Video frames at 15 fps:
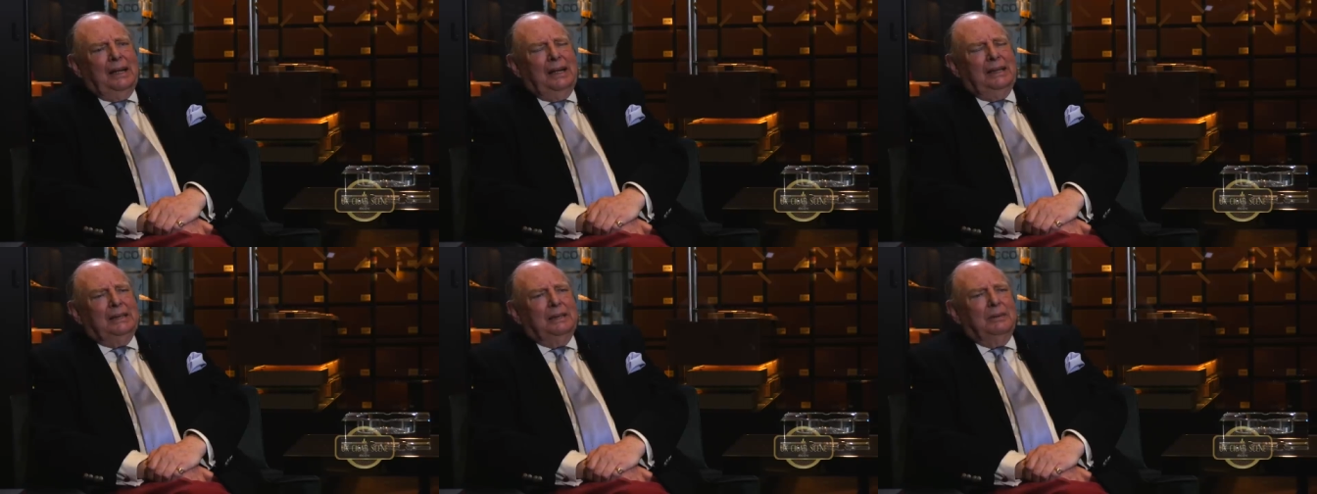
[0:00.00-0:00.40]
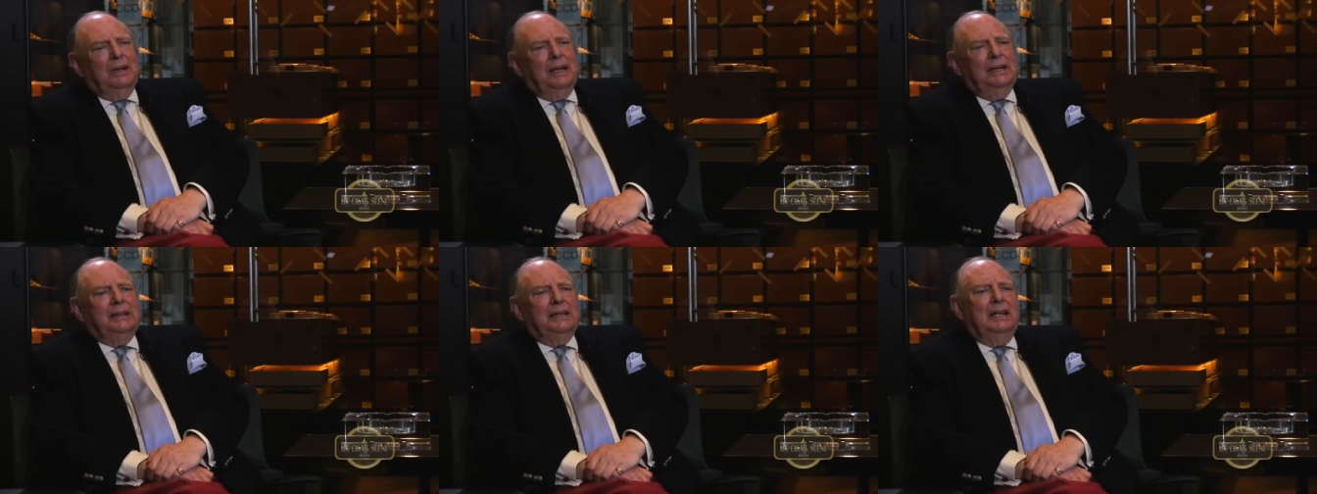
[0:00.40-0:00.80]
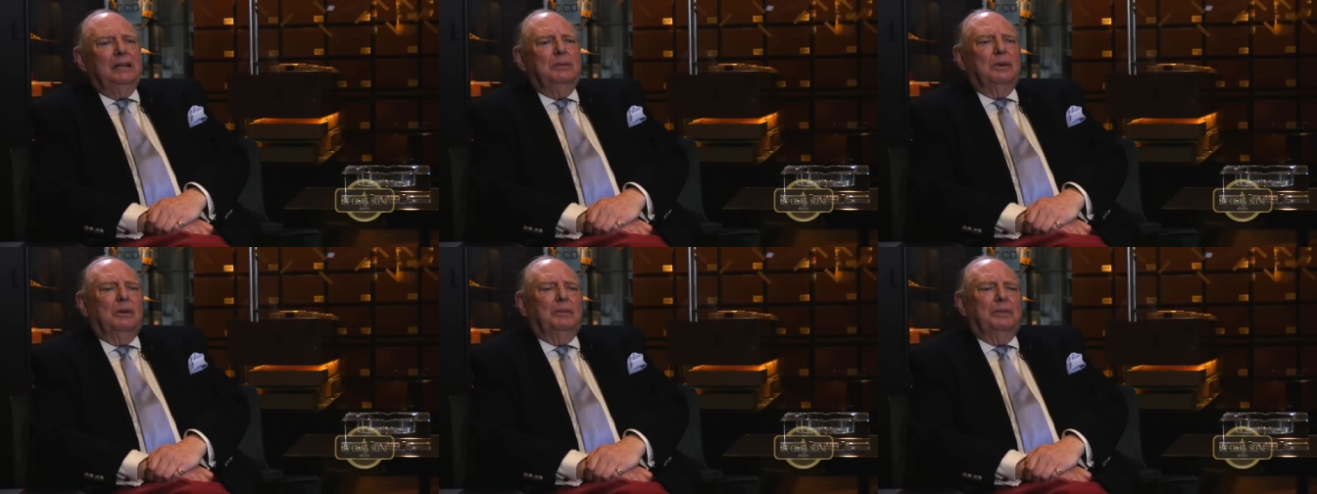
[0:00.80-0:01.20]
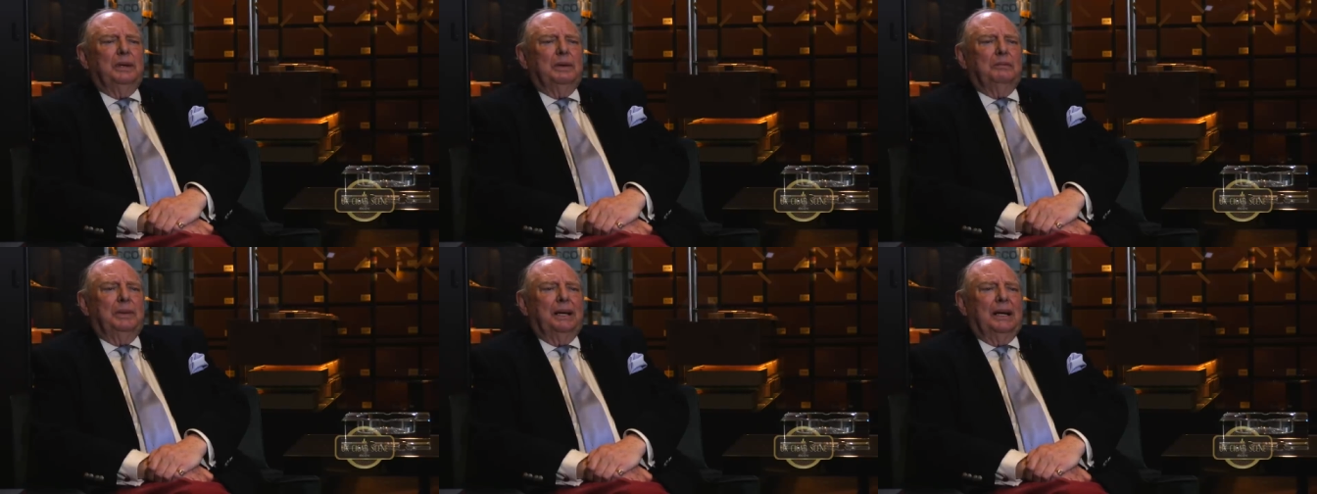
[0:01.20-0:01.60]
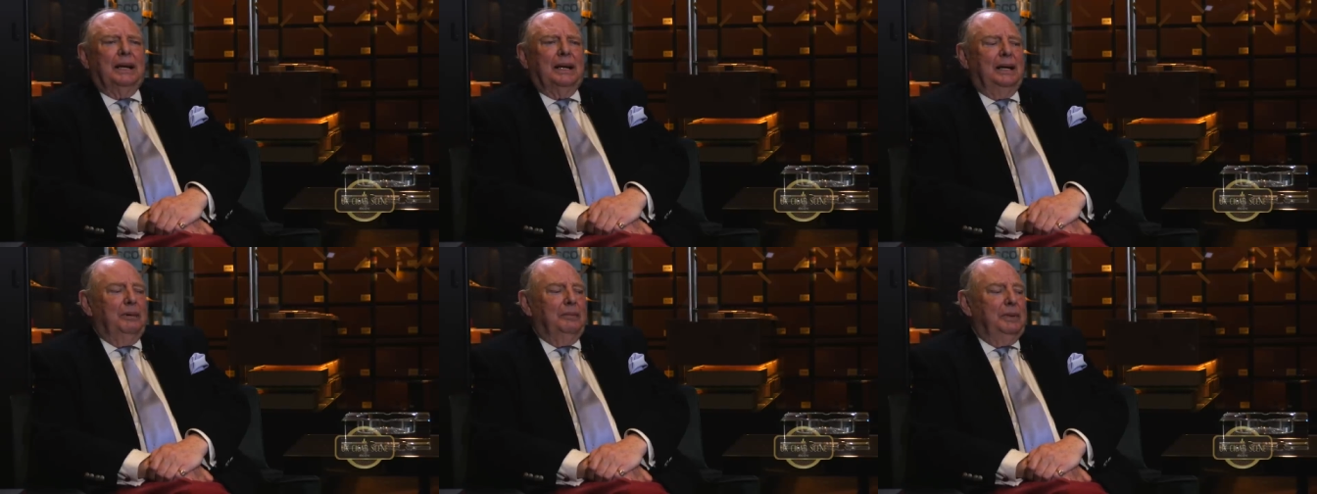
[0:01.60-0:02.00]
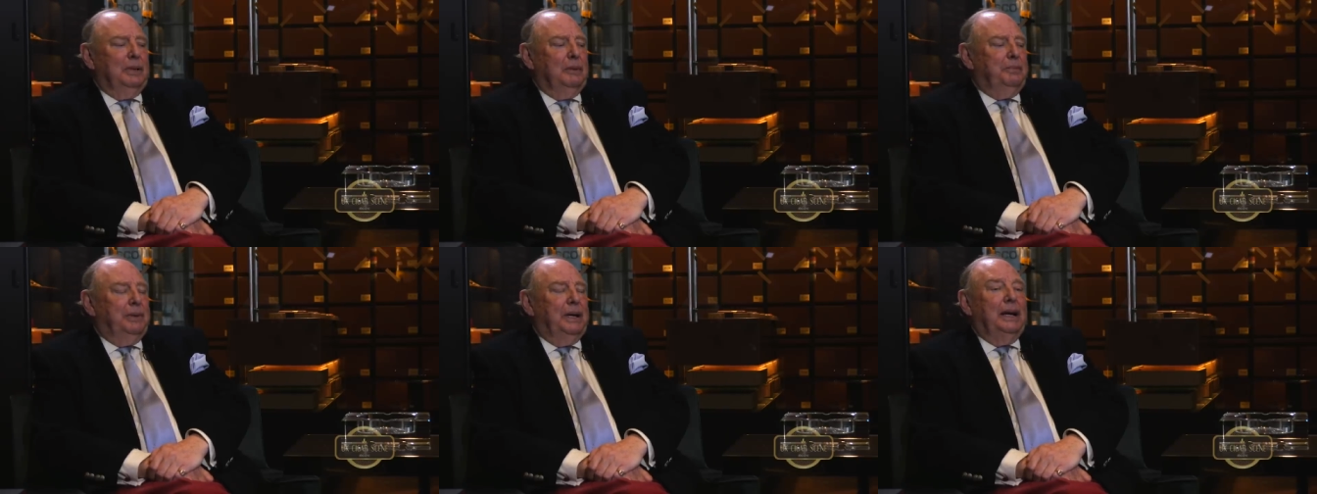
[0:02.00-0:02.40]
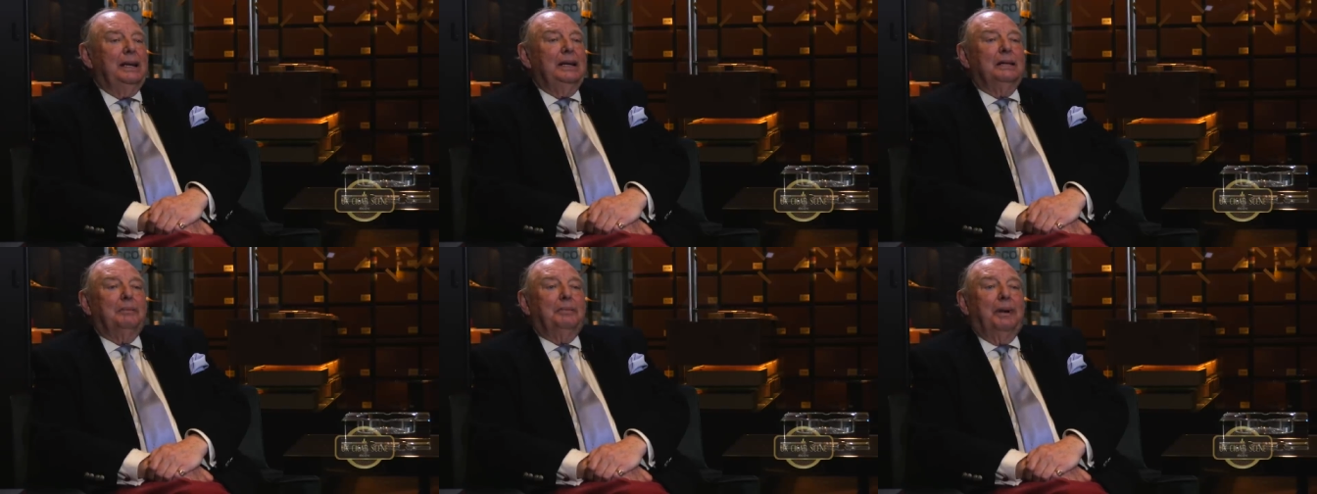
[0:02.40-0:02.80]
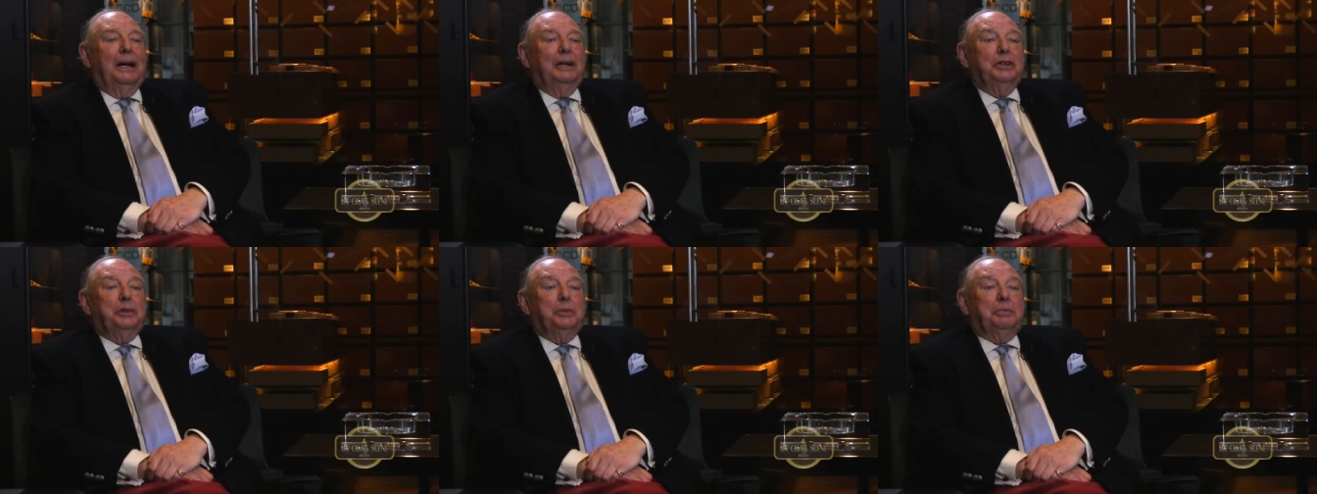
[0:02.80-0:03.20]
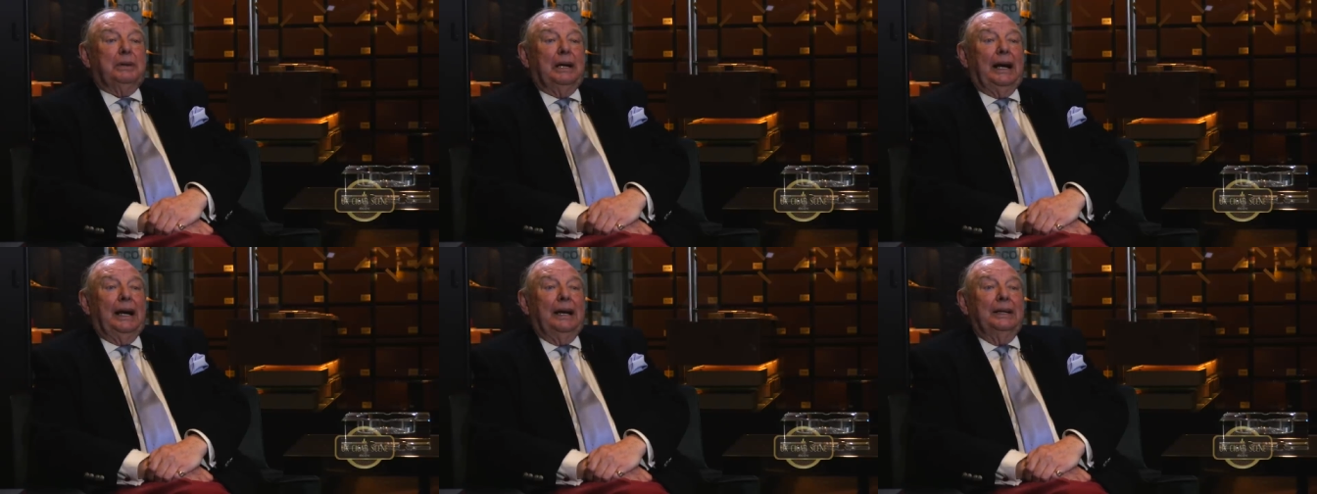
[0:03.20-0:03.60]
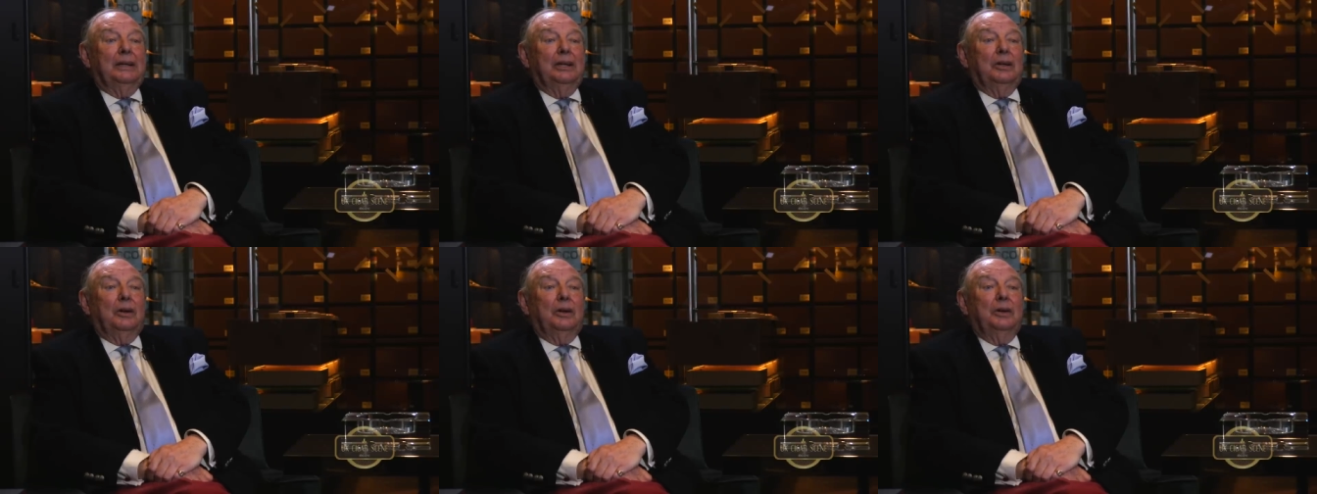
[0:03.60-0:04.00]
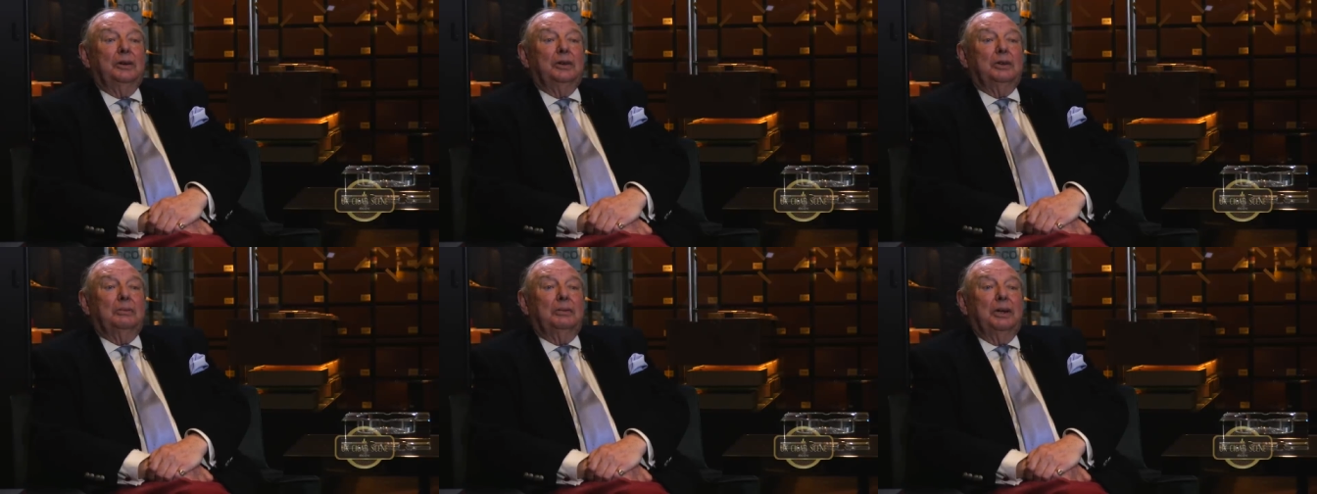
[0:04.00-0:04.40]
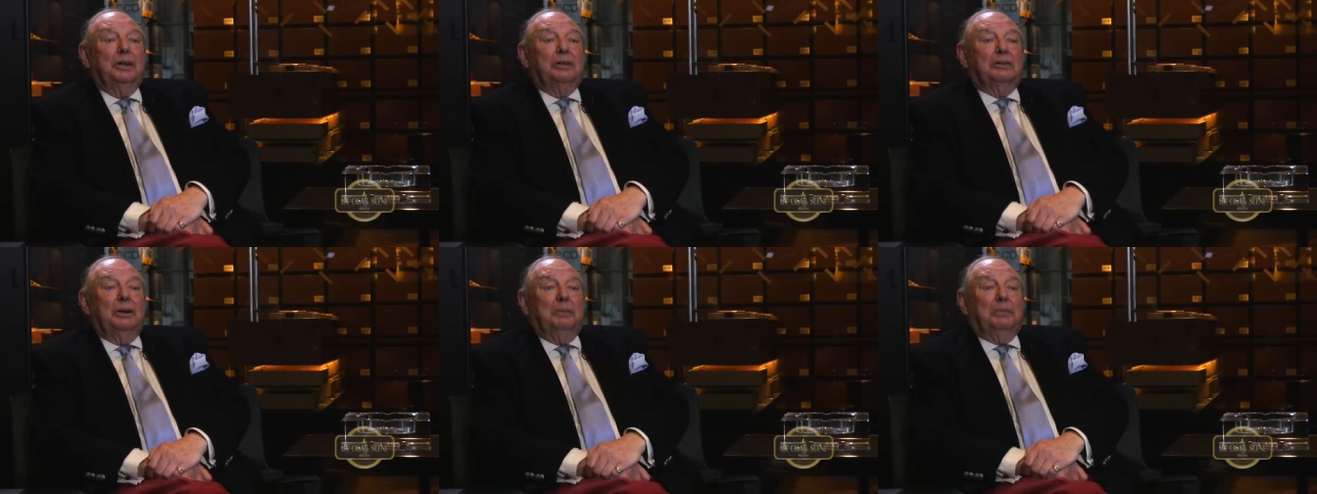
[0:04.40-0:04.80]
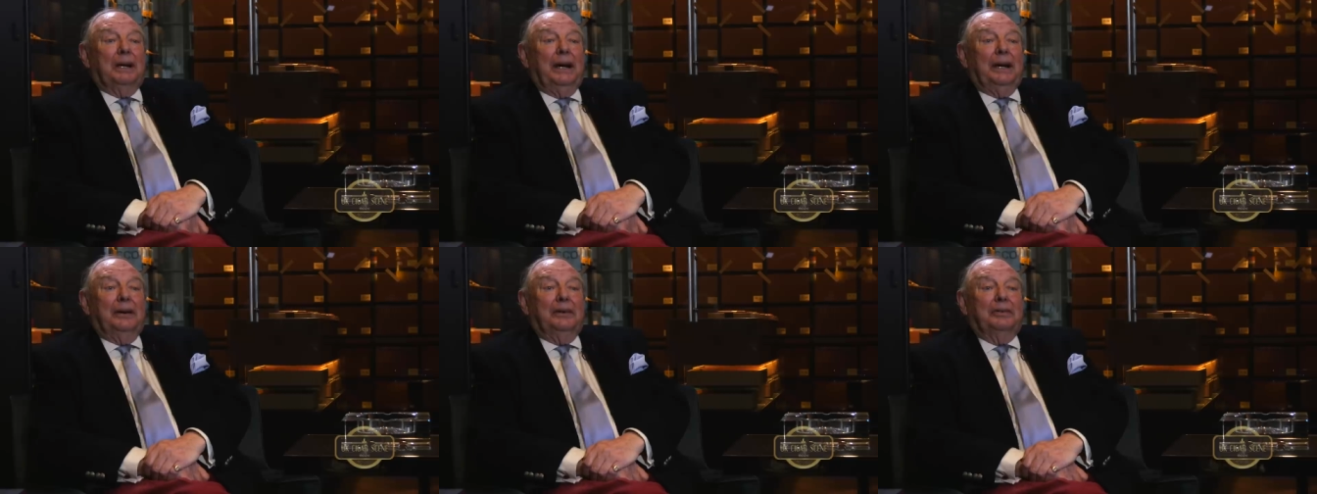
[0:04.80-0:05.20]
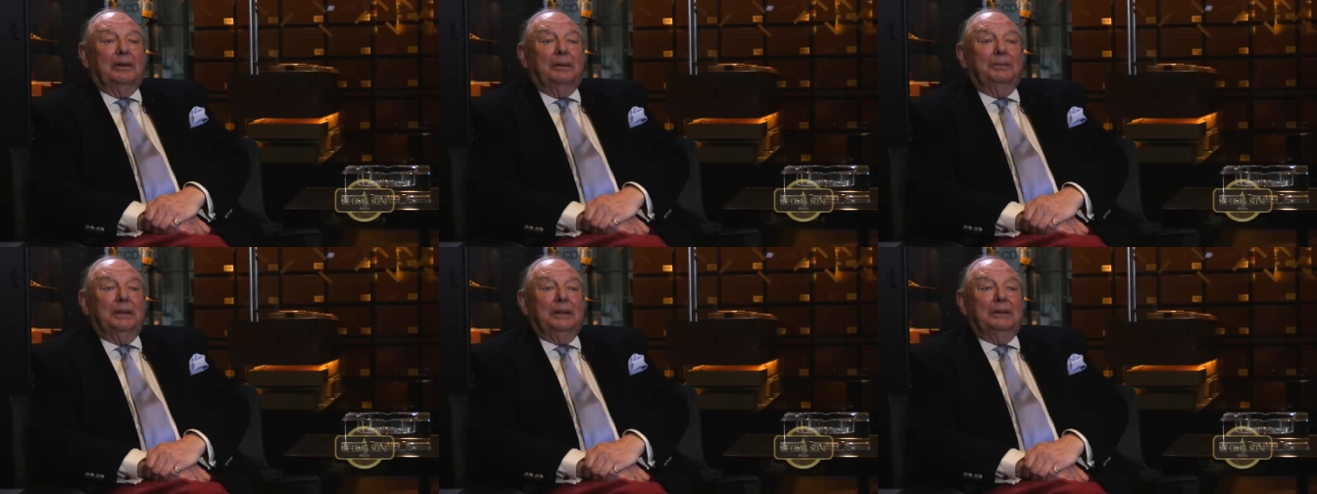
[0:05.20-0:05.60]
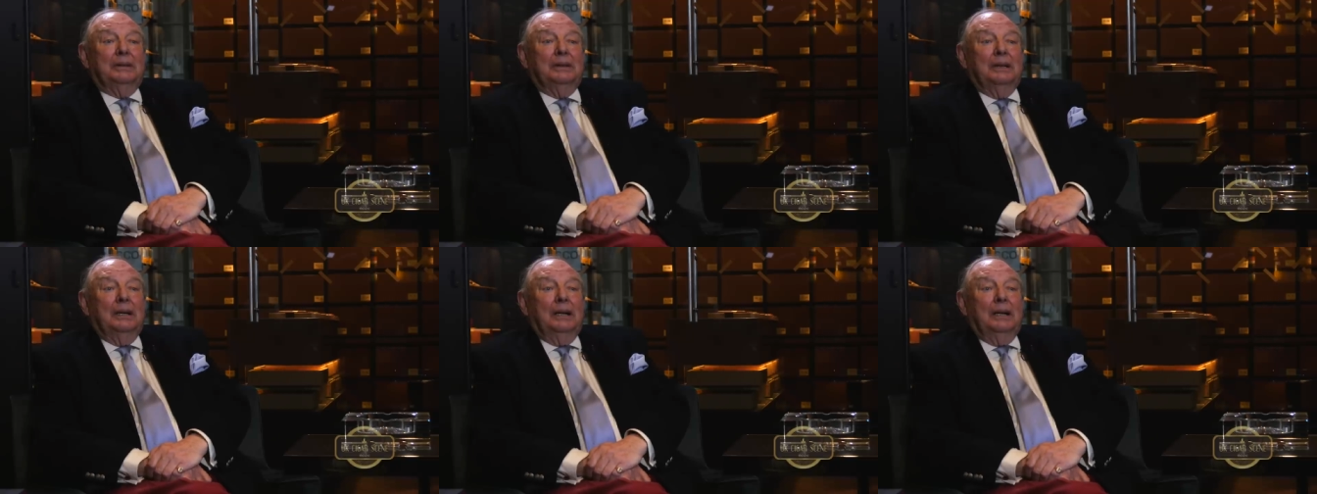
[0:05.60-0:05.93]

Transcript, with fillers: he said, well, I tell you what we'll buy. We'll buy the Punch brand and the Hoyo de Monterrey brand from you.